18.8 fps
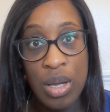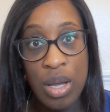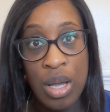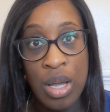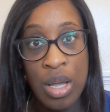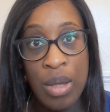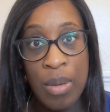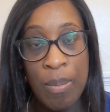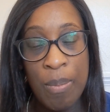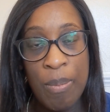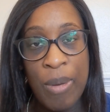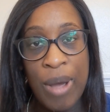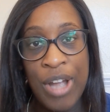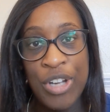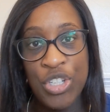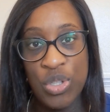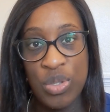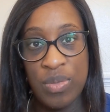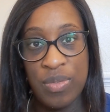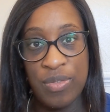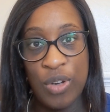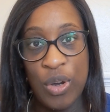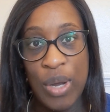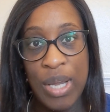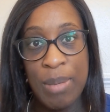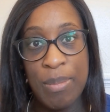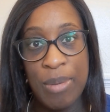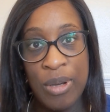but I do
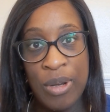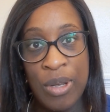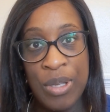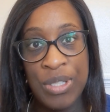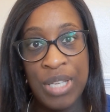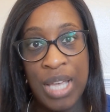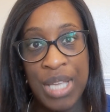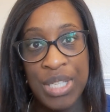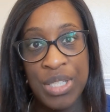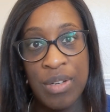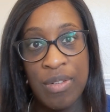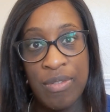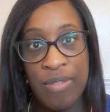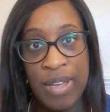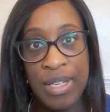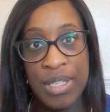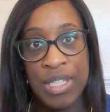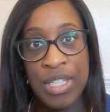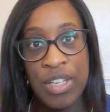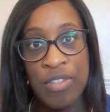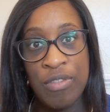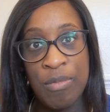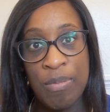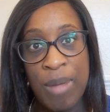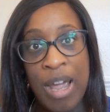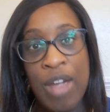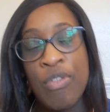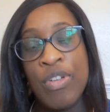find personally that's an
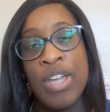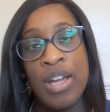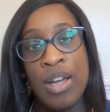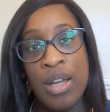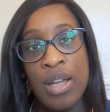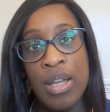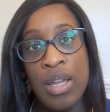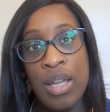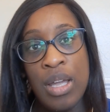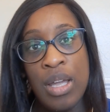effective barrier.